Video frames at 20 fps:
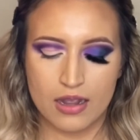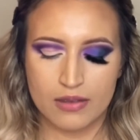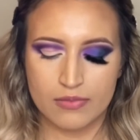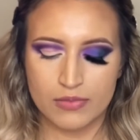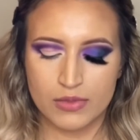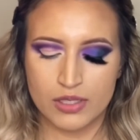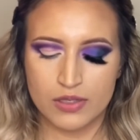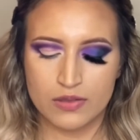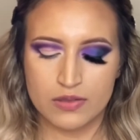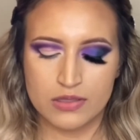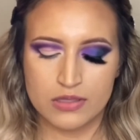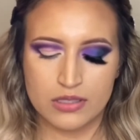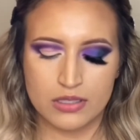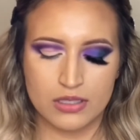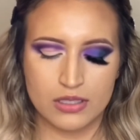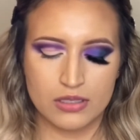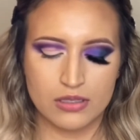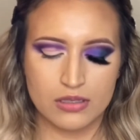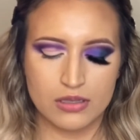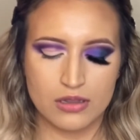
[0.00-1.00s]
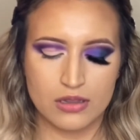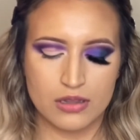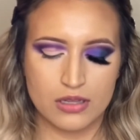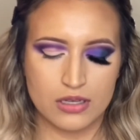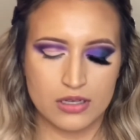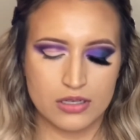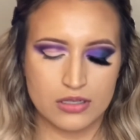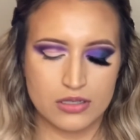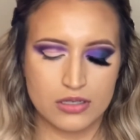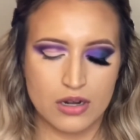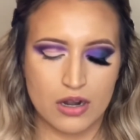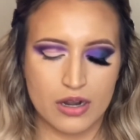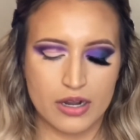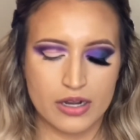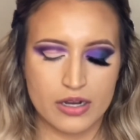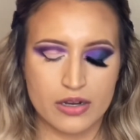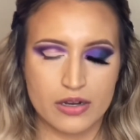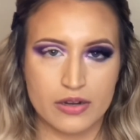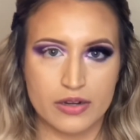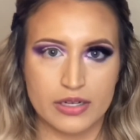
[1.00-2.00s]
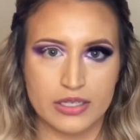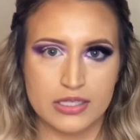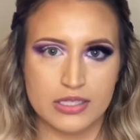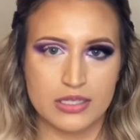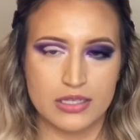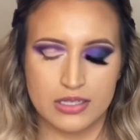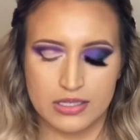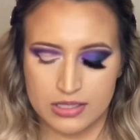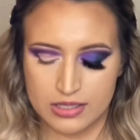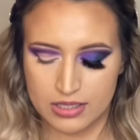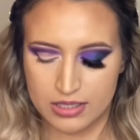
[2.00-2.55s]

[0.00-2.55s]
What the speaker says: I'm using the Tarte Creaseless